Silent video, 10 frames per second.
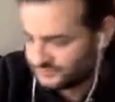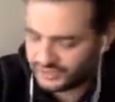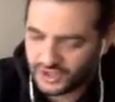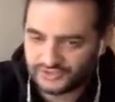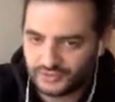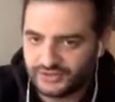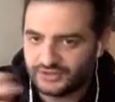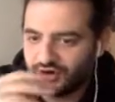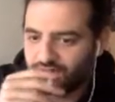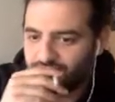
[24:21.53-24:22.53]
toss one in
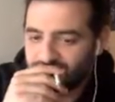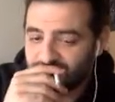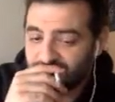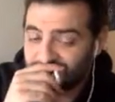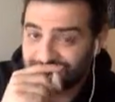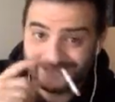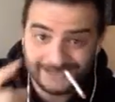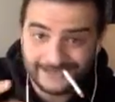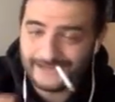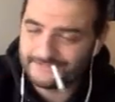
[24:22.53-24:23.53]
the garbage because the day
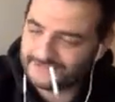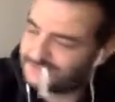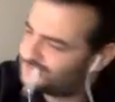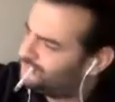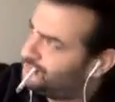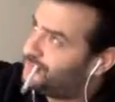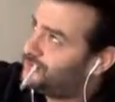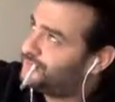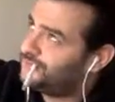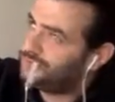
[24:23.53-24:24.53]
it happens,
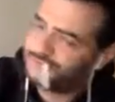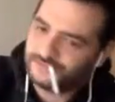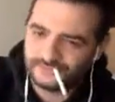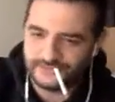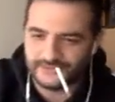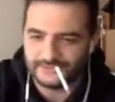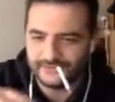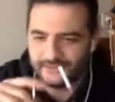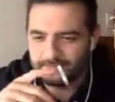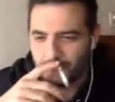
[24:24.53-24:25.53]
light the
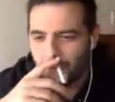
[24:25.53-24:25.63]
lamp.